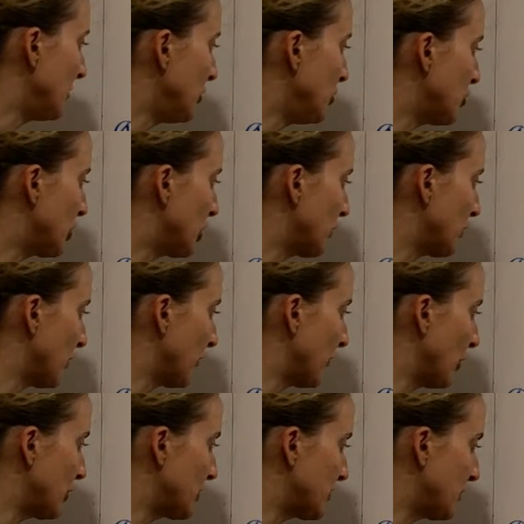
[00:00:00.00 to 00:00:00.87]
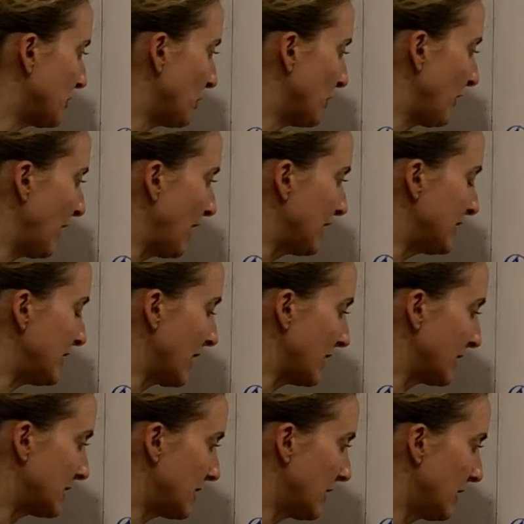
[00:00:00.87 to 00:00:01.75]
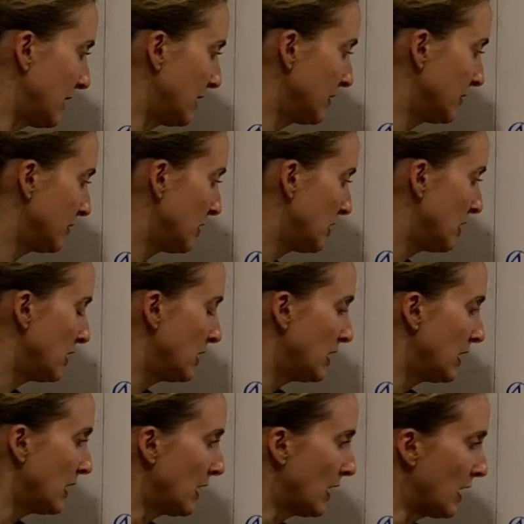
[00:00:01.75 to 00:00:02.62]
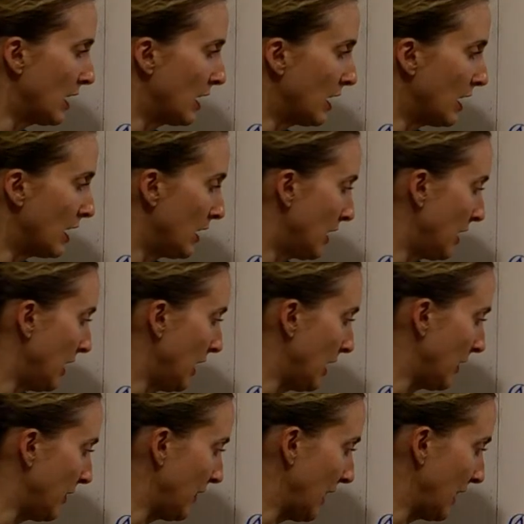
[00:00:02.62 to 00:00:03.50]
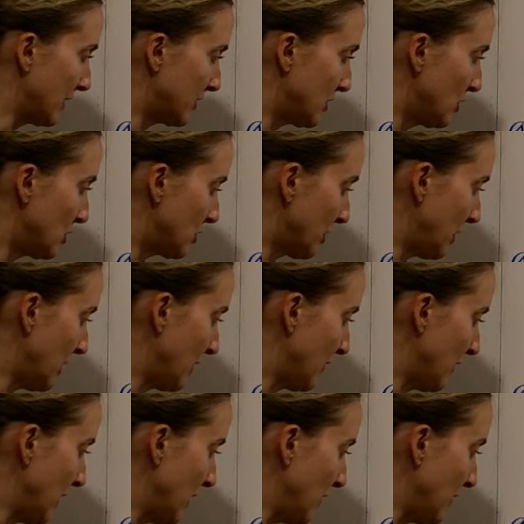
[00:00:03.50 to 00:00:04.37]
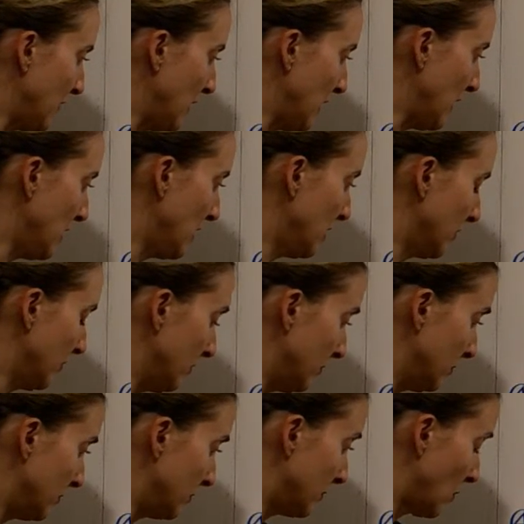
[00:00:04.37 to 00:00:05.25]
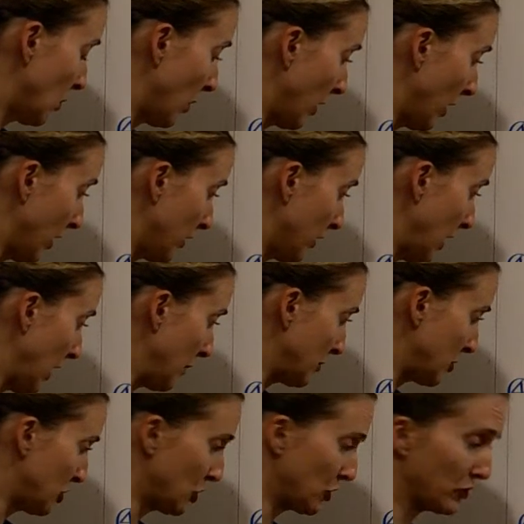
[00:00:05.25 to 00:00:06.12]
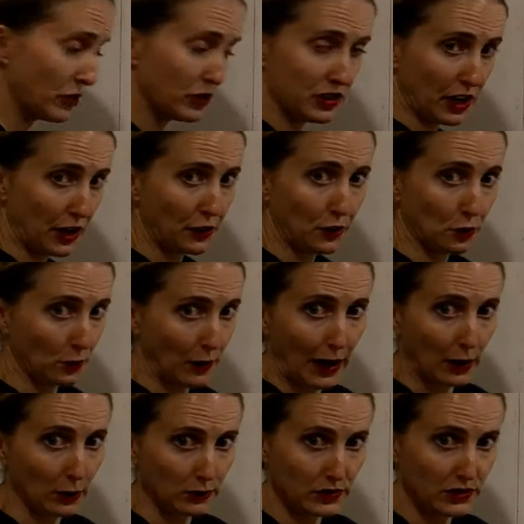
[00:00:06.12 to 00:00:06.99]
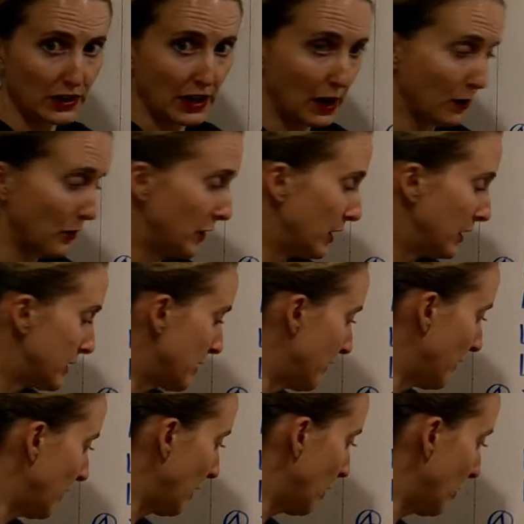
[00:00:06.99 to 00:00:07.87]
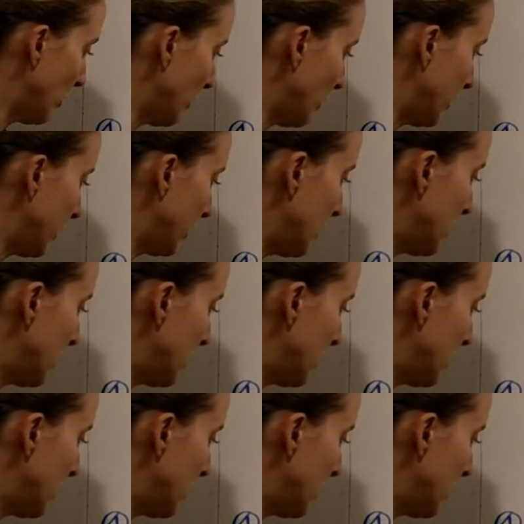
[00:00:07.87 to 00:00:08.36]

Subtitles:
You can reverse them with Andexa, and that's usually given IV, or I'm sure there's other routes now that it's available in.